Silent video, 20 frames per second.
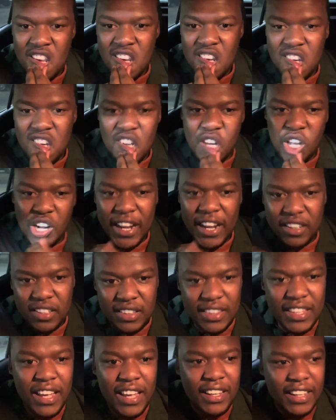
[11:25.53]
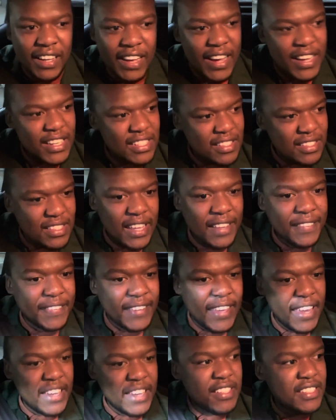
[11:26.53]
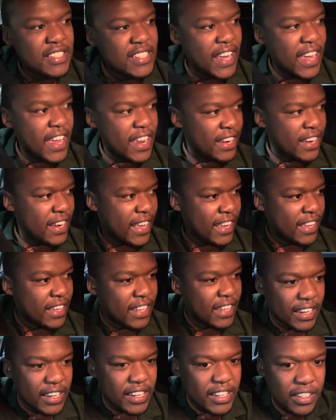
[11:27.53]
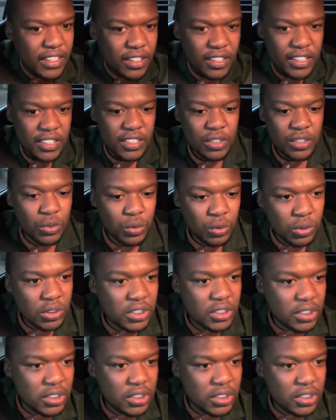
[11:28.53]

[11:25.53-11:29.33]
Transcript: You know, like there are cars that can turn like really good.